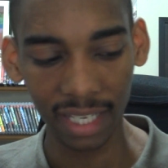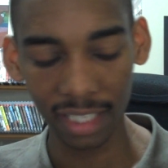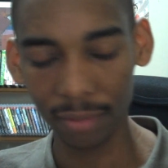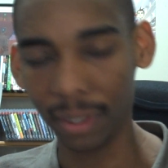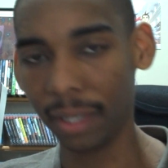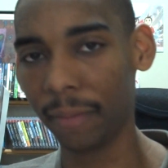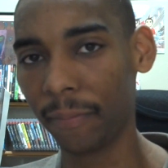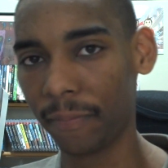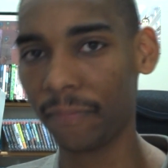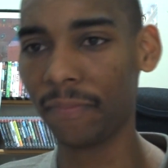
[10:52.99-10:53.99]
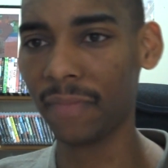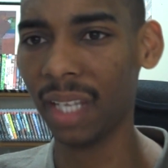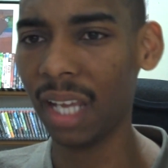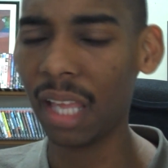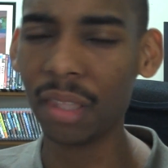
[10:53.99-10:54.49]
Anyway,
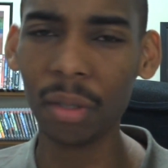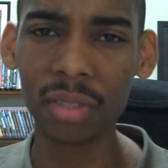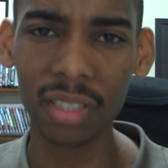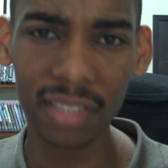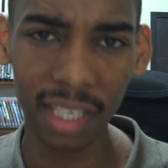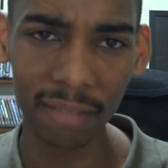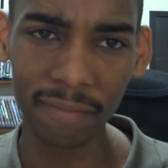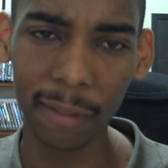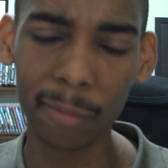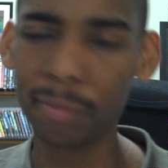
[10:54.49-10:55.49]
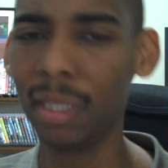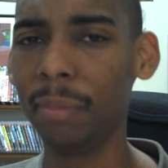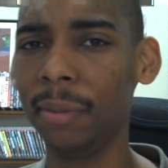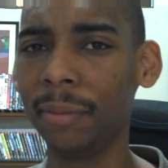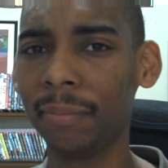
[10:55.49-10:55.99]
those are the 10 films,
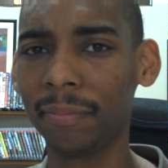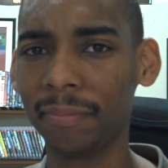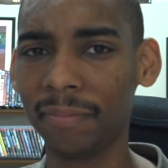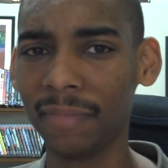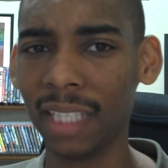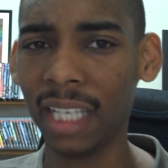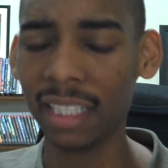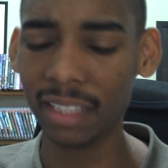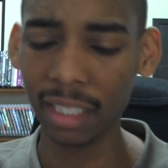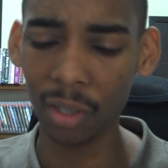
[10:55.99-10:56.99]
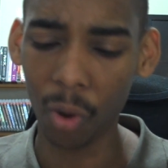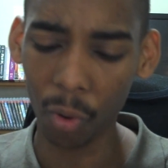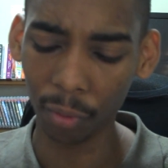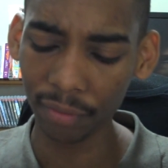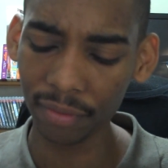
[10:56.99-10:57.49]
people. 10
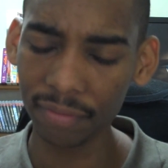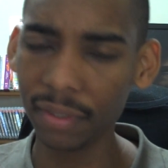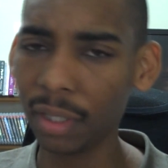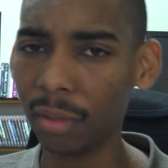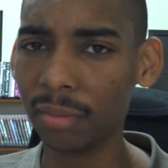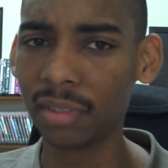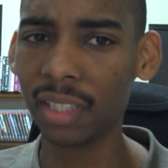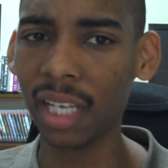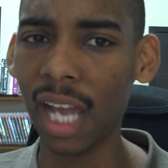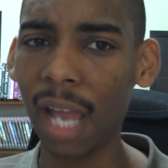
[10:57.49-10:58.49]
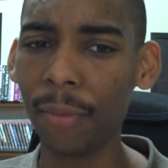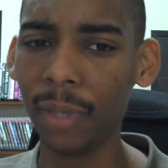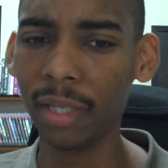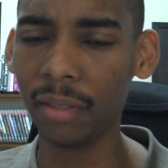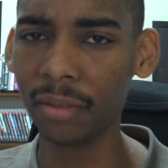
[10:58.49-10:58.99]
horrific films that I
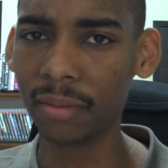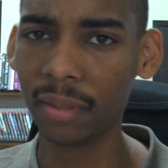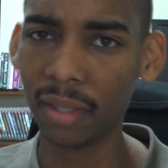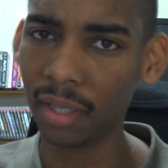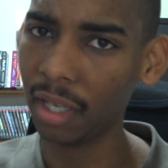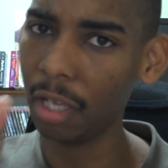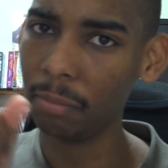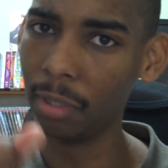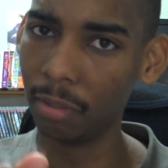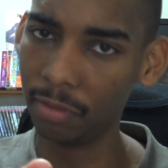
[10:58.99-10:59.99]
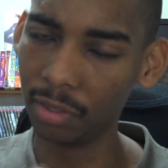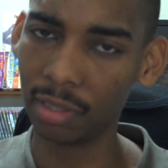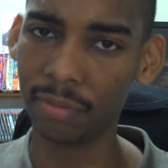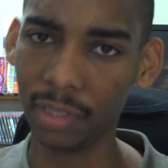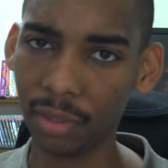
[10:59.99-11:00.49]
will be reviewing for